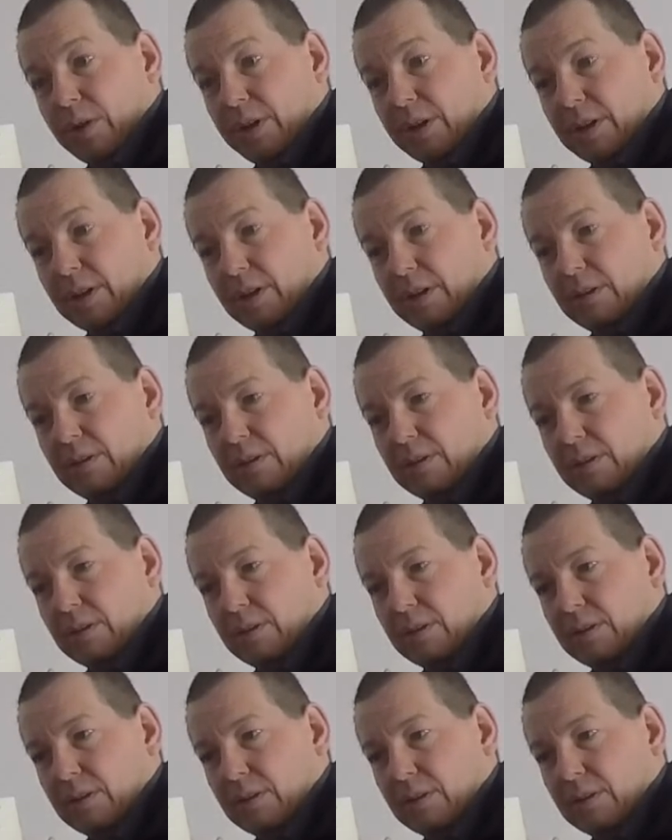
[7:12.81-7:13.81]
you can,
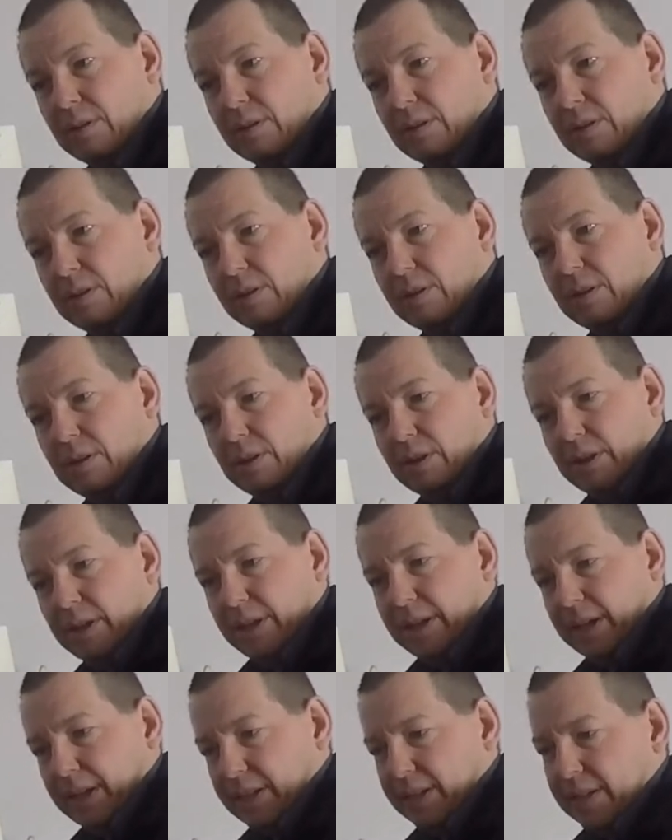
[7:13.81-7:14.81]

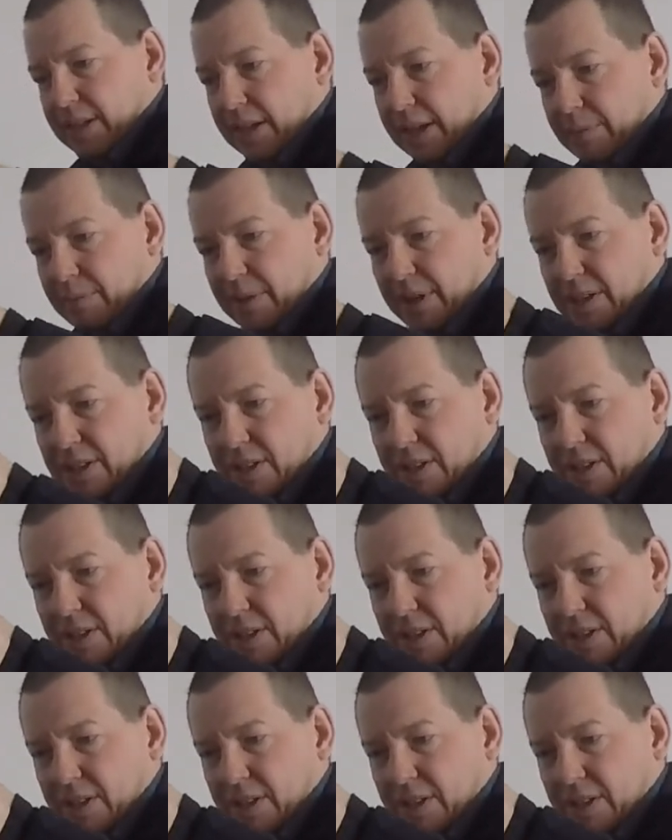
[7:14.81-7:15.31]
slip this